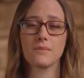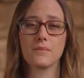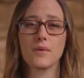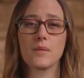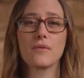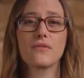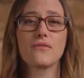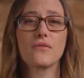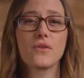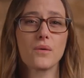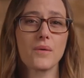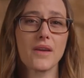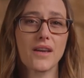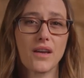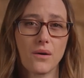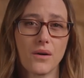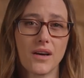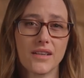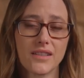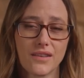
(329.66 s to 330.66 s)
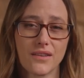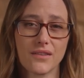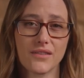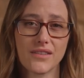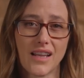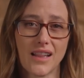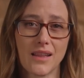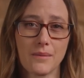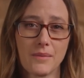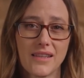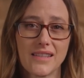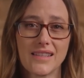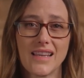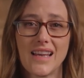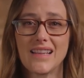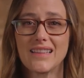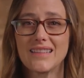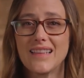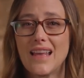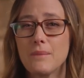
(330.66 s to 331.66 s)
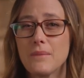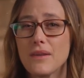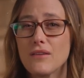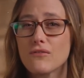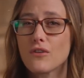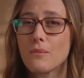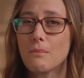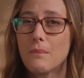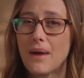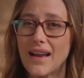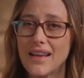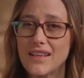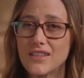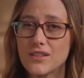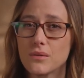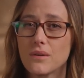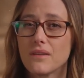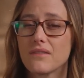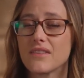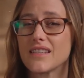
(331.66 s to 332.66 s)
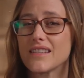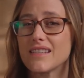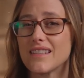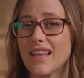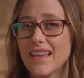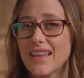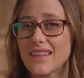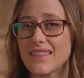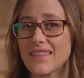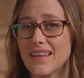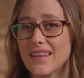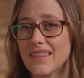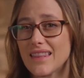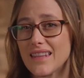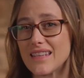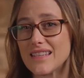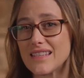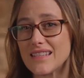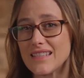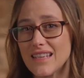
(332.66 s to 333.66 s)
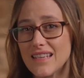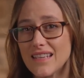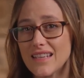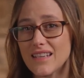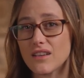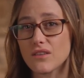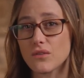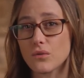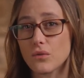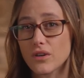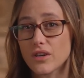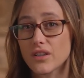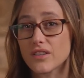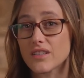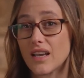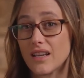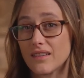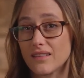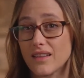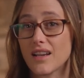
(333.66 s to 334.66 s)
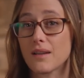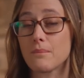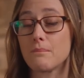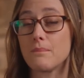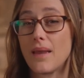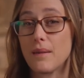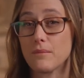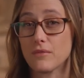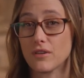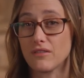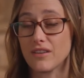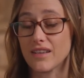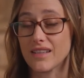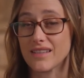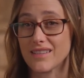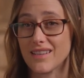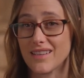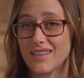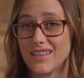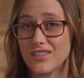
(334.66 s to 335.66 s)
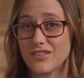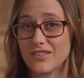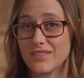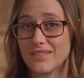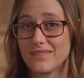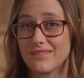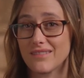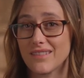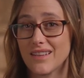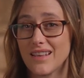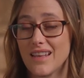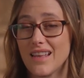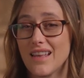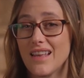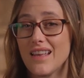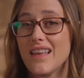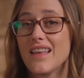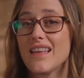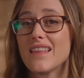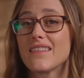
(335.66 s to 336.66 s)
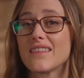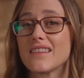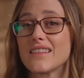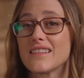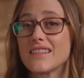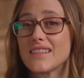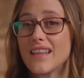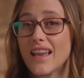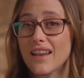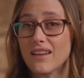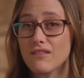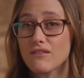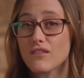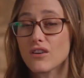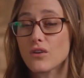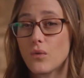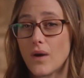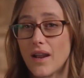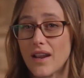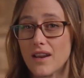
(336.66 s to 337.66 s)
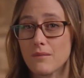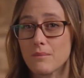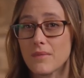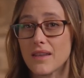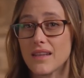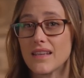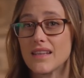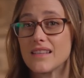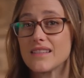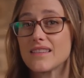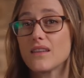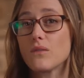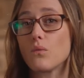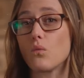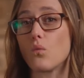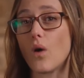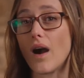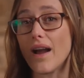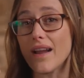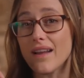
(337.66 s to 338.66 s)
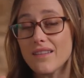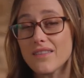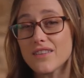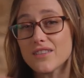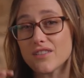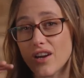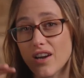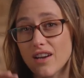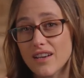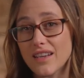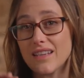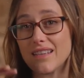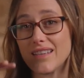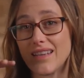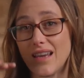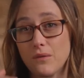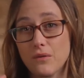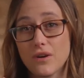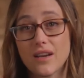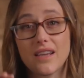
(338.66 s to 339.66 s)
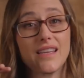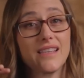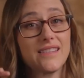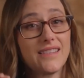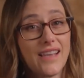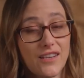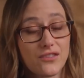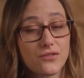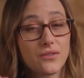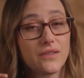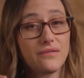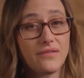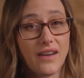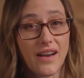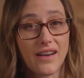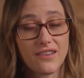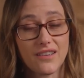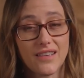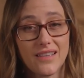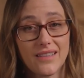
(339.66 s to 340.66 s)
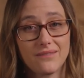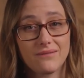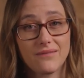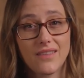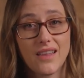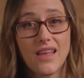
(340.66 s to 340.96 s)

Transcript: But before we go on to those elements, let me remind you of the second thing that is needed in order to unlock memory reconsolidation the second requirement is that while the target network is actually firing,